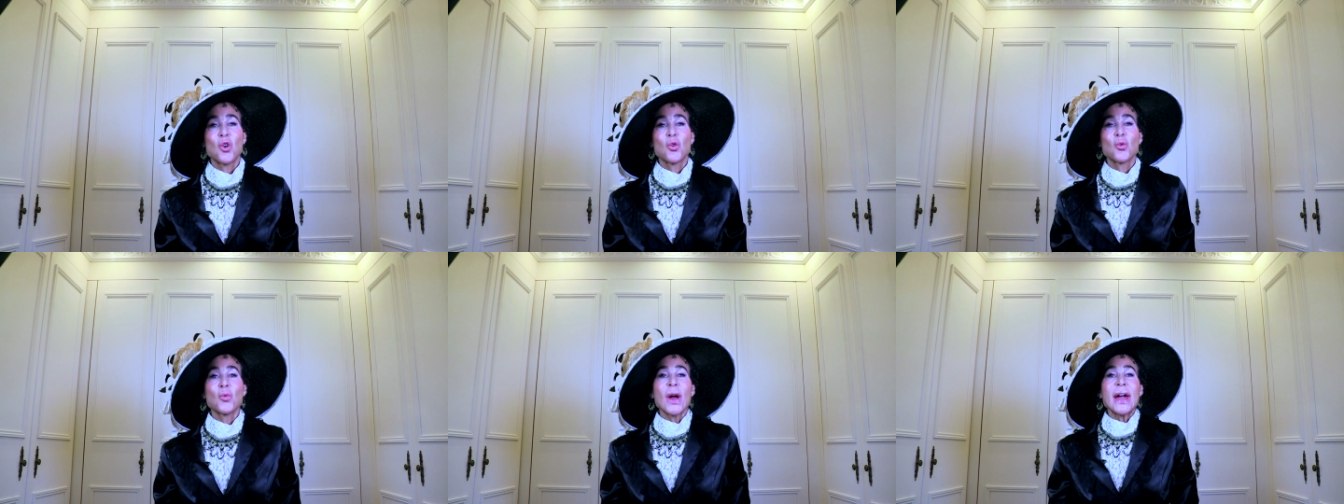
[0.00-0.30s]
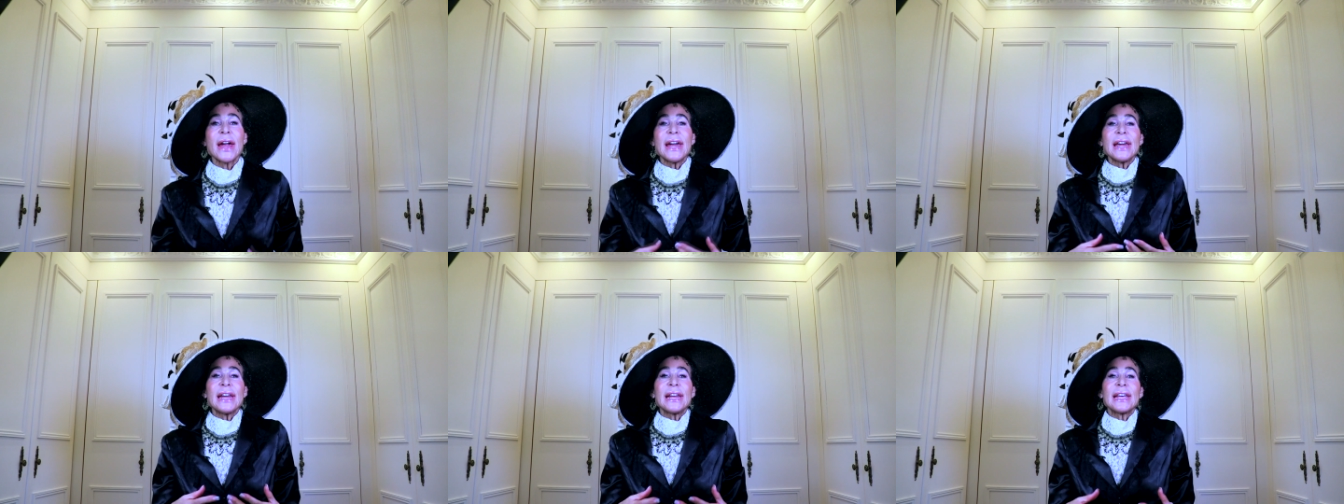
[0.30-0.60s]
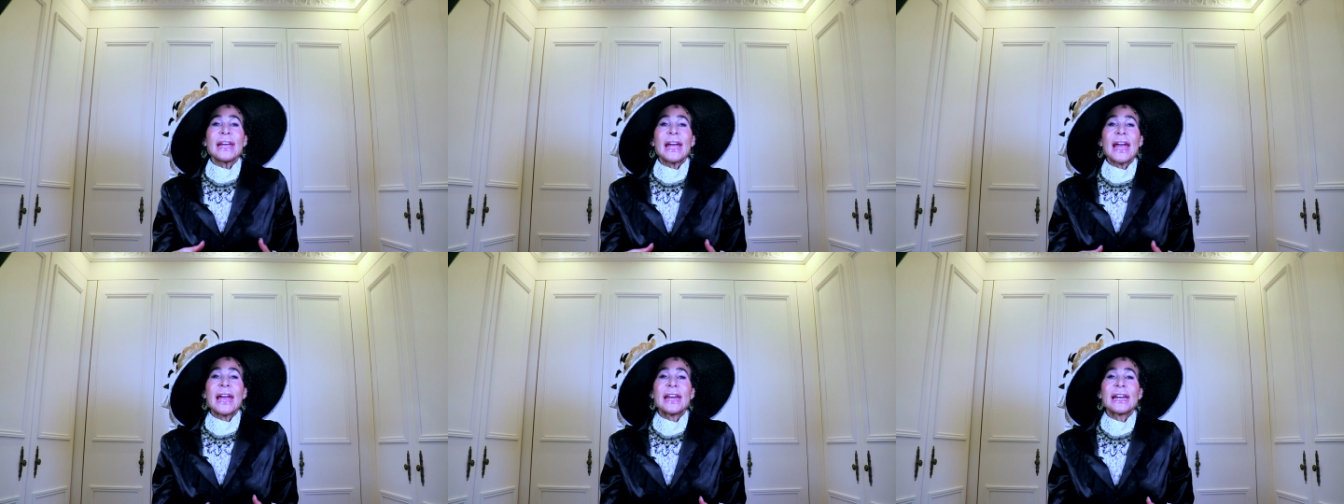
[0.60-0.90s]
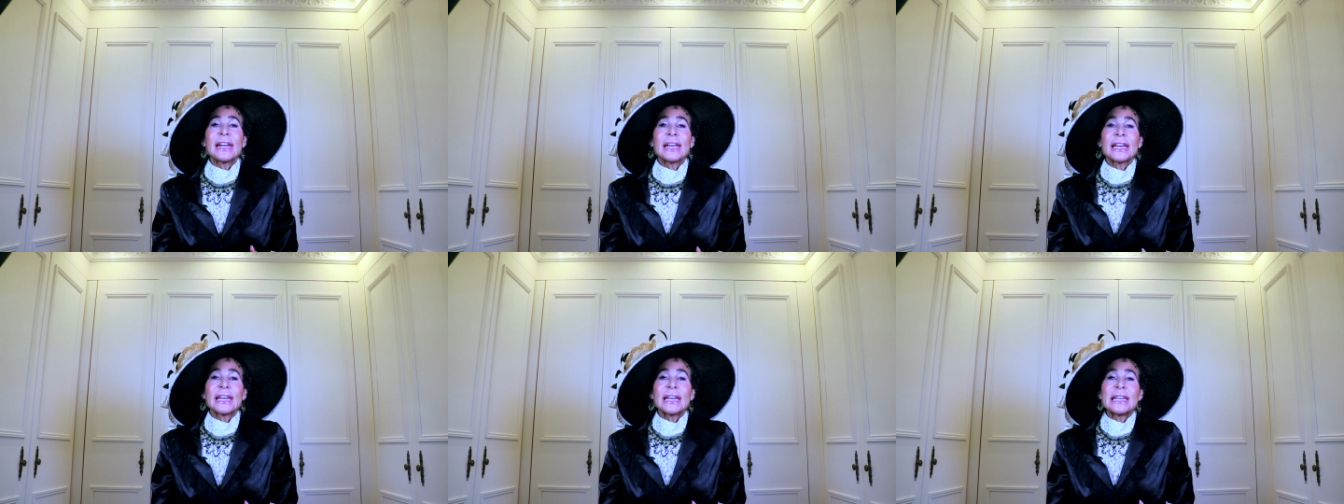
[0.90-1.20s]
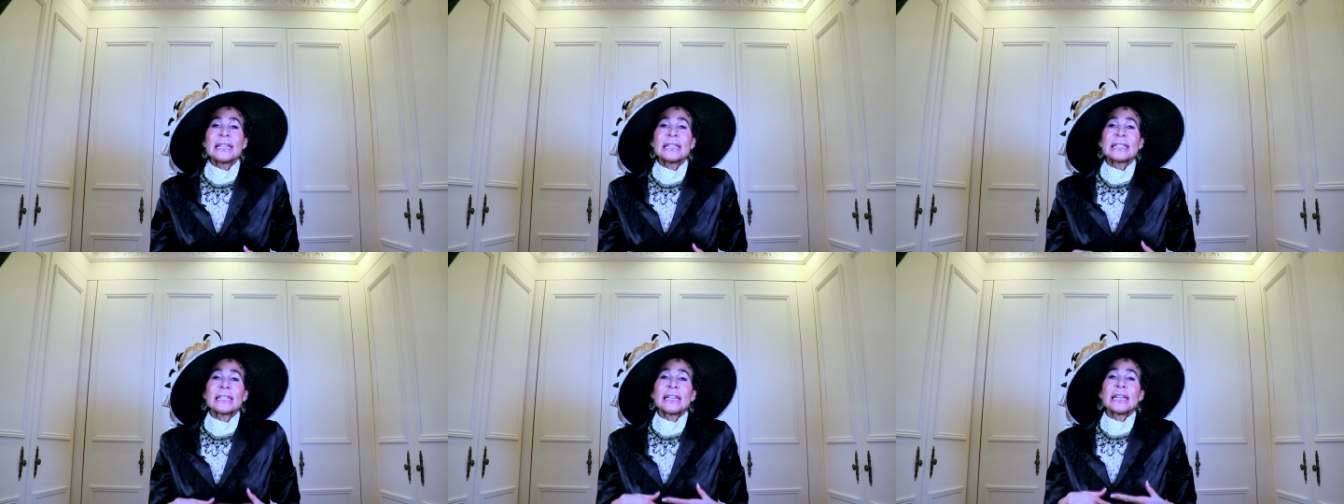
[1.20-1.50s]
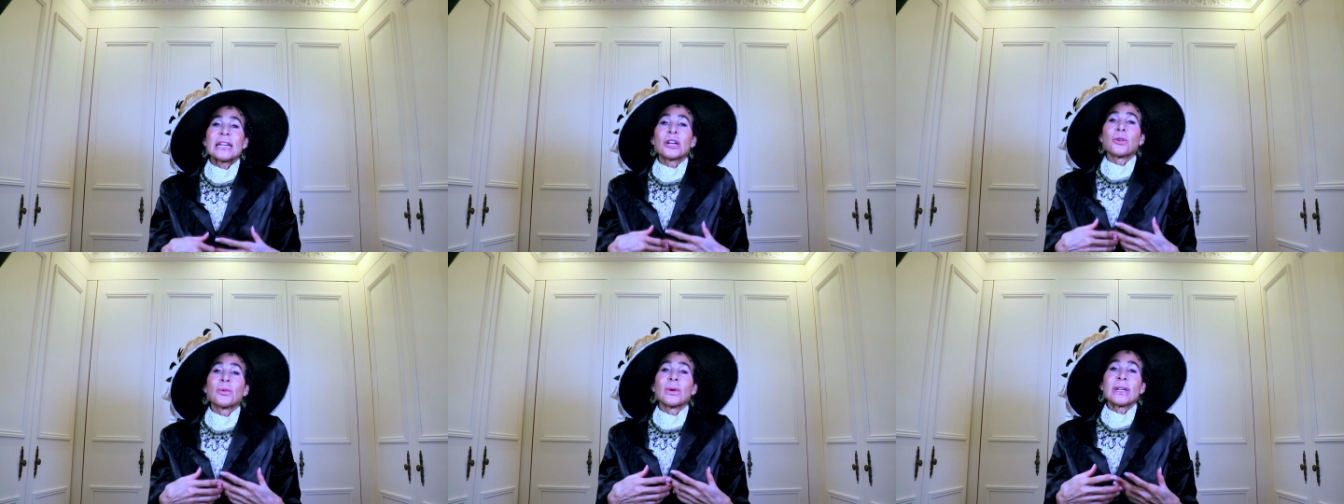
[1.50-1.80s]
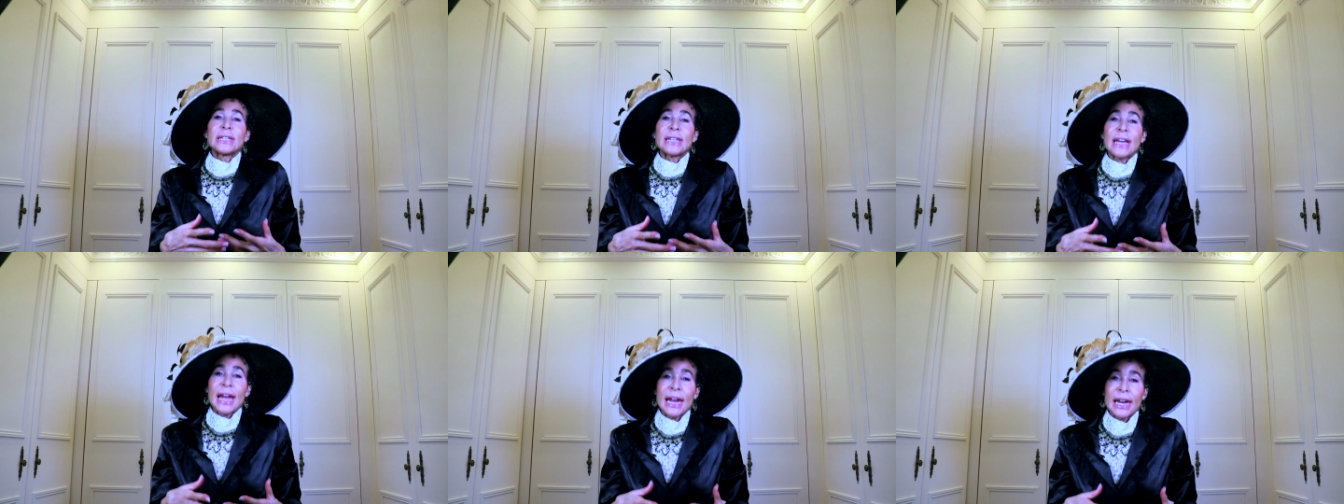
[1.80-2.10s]
Radiating is
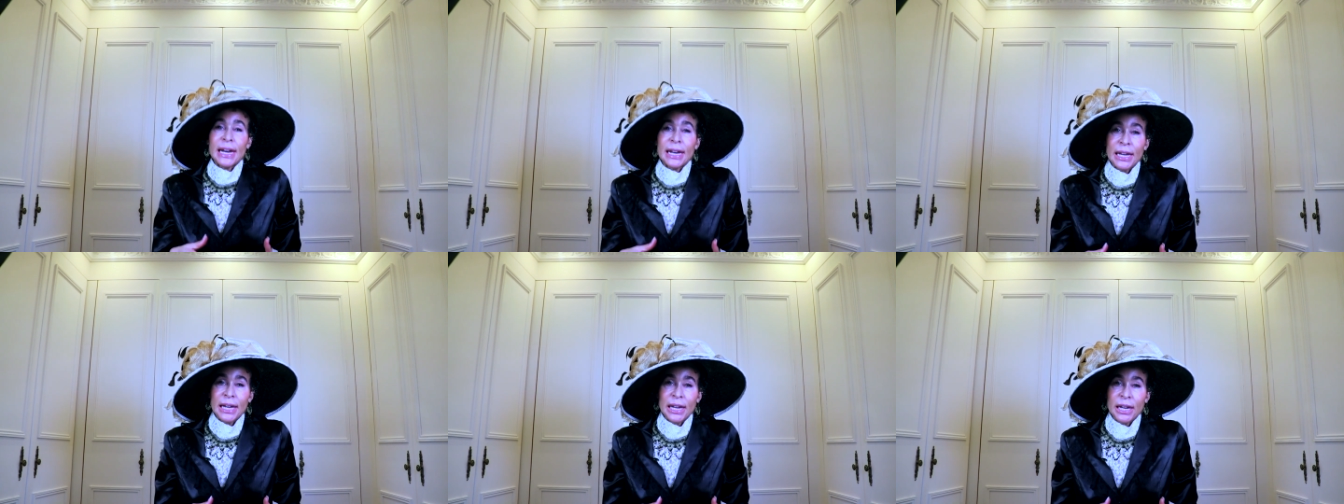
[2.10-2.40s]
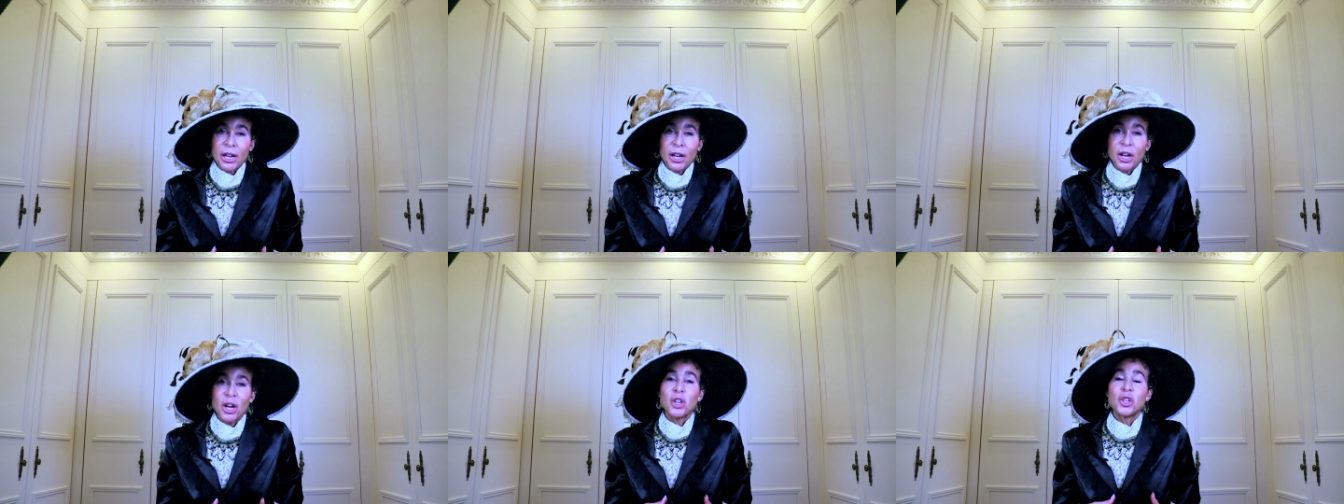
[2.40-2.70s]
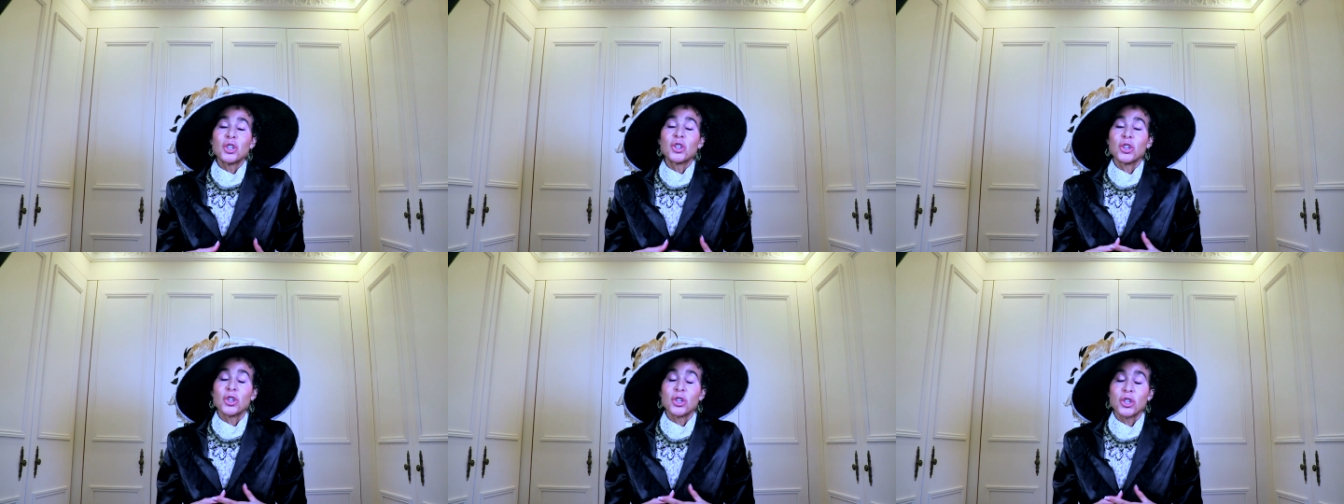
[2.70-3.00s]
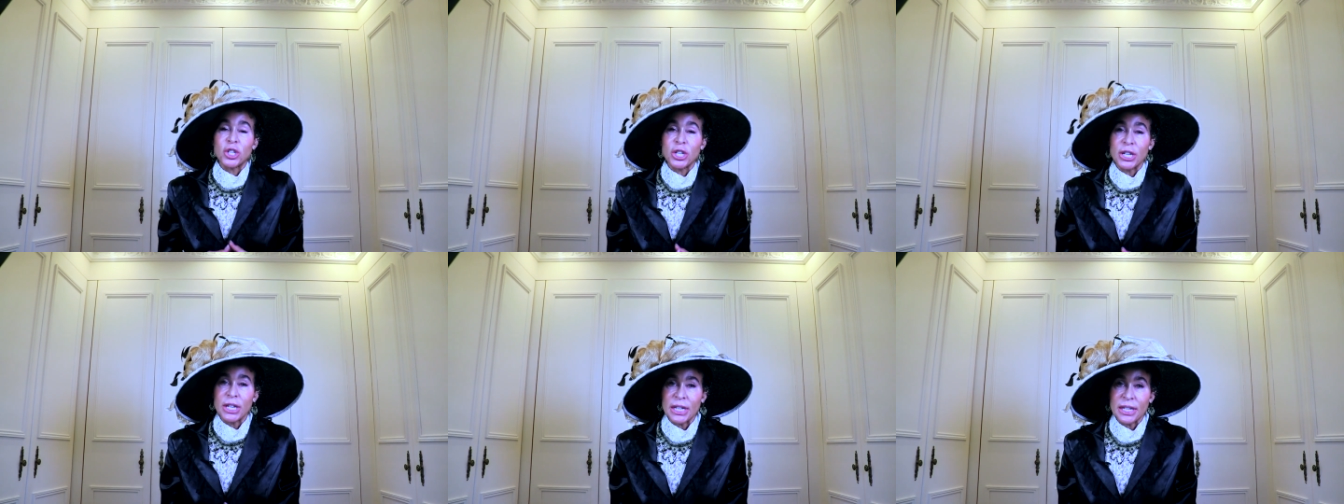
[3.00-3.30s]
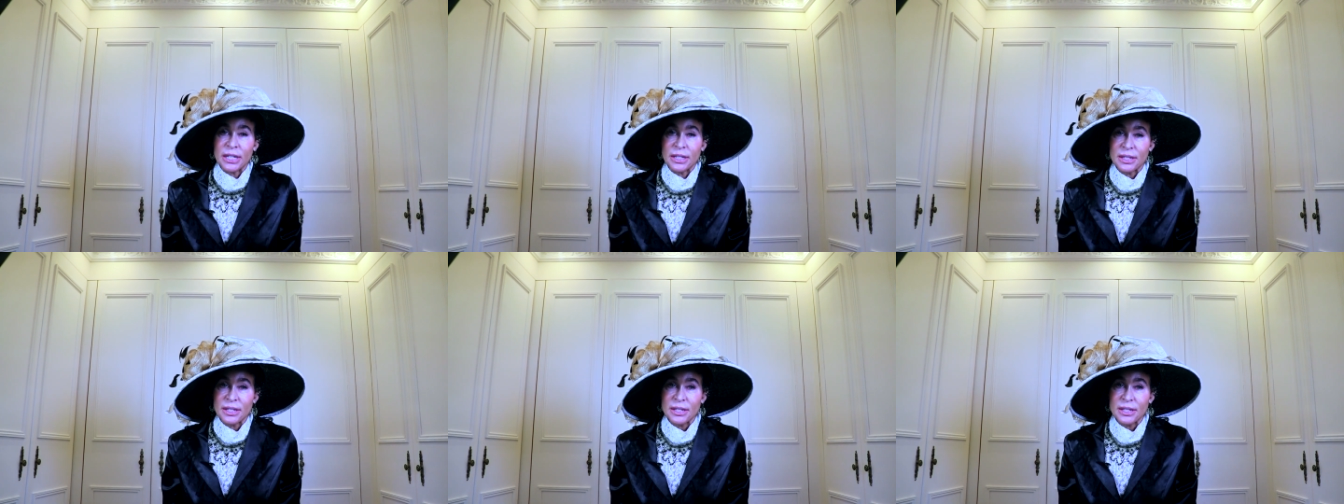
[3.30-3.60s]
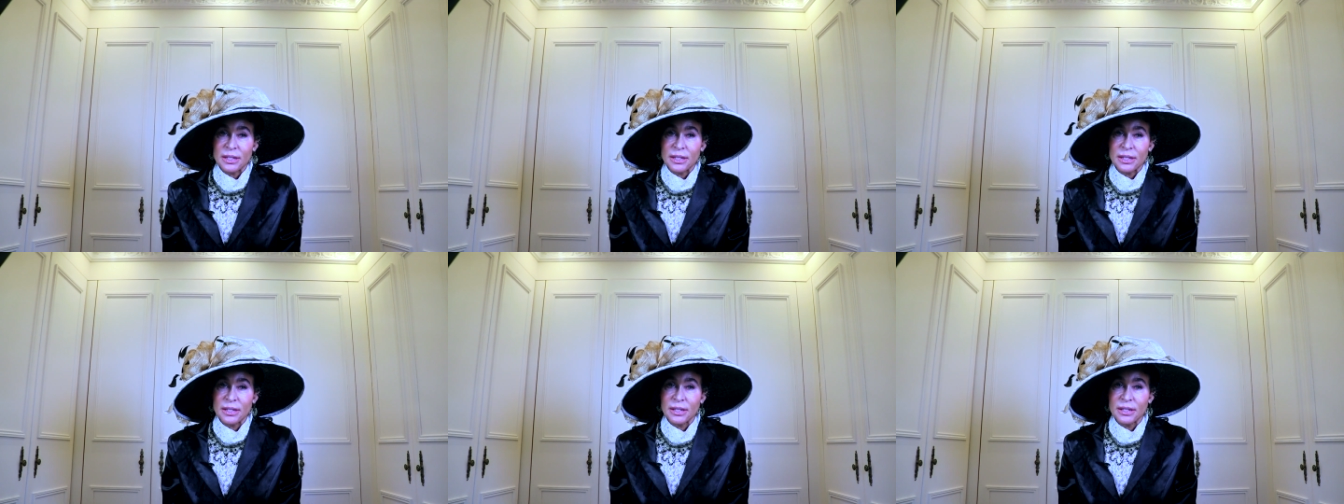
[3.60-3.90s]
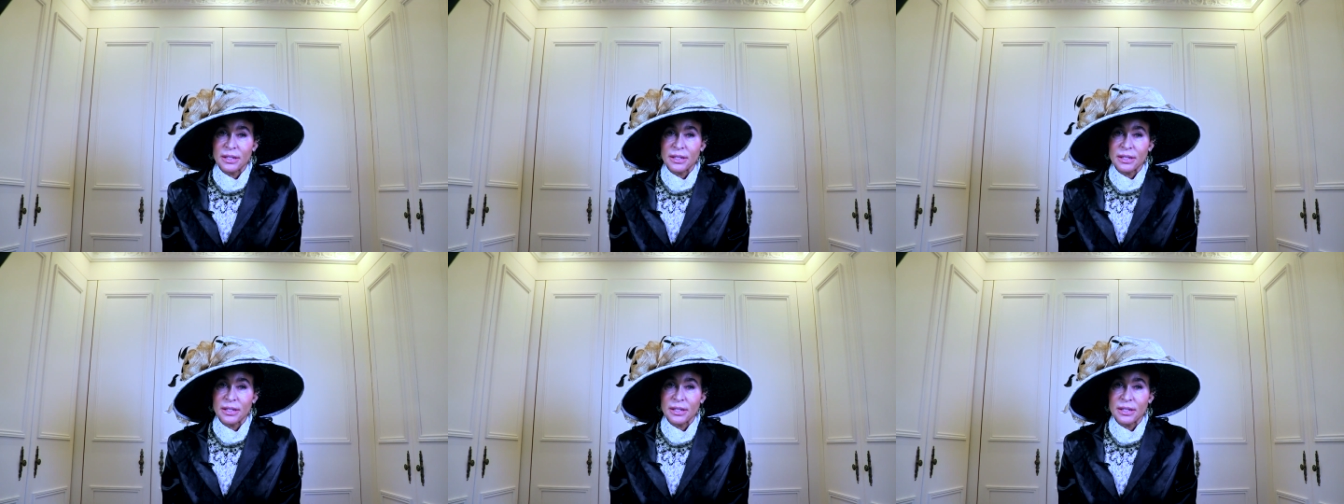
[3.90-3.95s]
irritating to your genes.